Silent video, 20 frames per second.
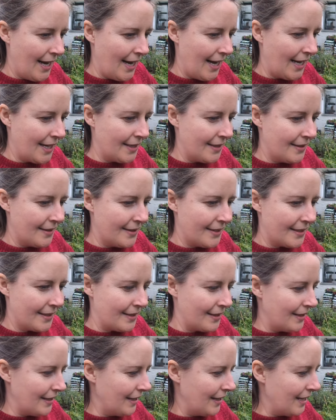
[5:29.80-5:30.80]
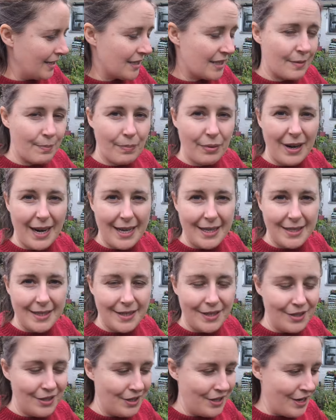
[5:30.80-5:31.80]
and it
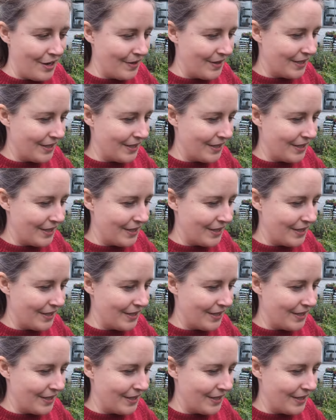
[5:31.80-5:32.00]
spreads, you know,